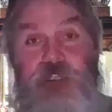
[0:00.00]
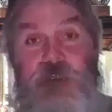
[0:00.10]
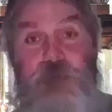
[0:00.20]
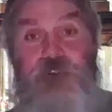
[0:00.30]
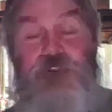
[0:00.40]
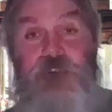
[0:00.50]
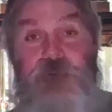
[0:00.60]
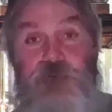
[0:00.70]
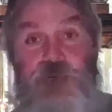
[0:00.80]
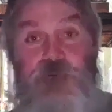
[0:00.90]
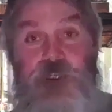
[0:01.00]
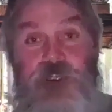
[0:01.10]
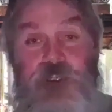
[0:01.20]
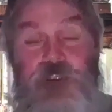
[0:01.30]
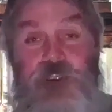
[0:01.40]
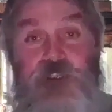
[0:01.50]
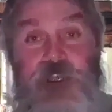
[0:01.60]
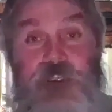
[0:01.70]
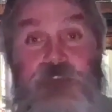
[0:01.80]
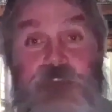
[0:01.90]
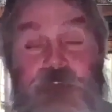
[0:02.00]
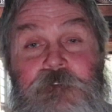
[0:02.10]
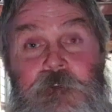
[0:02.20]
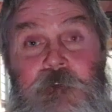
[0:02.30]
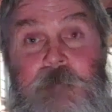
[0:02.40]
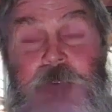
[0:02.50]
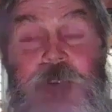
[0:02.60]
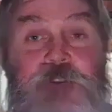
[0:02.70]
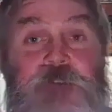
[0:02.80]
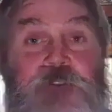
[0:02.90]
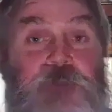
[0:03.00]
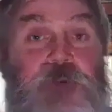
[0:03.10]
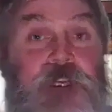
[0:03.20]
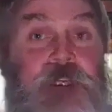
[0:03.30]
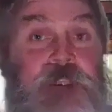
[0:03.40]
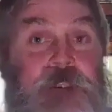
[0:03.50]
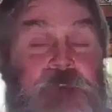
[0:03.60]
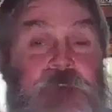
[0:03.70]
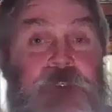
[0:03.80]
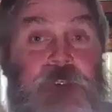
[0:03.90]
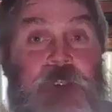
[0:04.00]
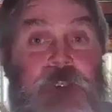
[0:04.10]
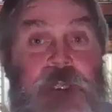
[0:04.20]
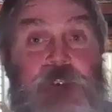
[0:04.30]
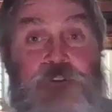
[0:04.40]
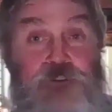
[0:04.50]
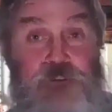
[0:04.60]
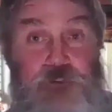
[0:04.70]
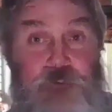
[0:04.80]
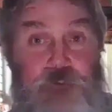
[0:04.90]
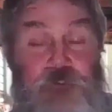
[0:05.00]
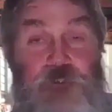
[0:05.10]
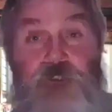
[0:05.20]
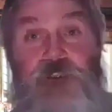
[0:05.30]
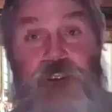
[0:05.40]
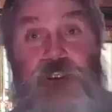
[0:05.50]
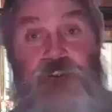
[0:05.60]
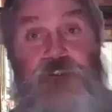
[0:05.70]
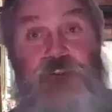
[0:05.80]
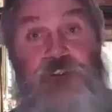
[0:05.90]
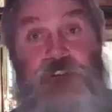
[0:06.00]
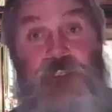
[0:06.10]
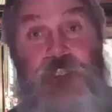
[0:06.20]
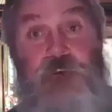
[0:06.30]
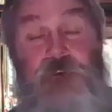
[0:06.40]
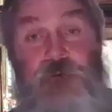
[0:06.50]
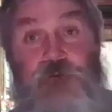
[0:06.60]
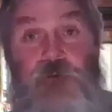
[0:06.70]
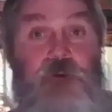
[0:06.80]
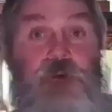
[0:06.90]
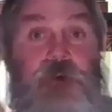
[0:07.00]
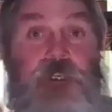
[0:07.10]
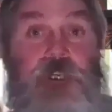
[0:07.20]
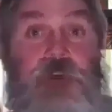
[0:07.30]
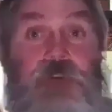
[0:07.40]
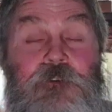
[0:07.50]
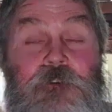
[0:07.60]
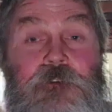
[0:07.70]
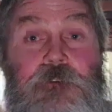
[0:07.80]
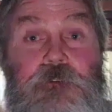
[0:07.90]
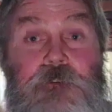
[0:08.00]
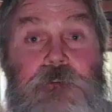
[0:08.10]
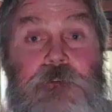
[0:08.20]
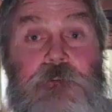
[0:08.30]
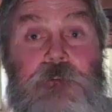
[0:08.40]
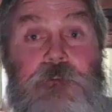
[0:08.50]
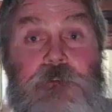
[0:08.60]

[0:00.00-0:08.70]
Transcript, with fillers: which you think anti-missionaries would really like to get their hands on. Because if you believe, and you should, that he's a Gentile, well, what do we know?